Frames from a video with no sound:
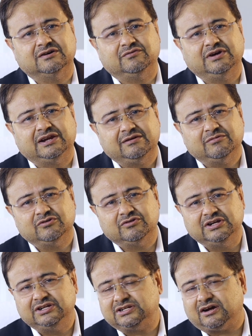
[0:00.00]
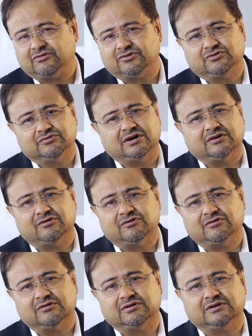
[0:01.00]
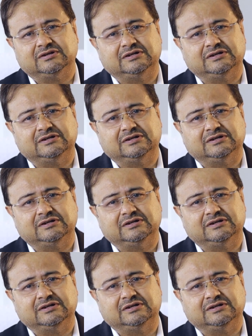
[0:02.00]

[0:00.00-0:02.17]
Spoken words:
we are able to reach out to a whole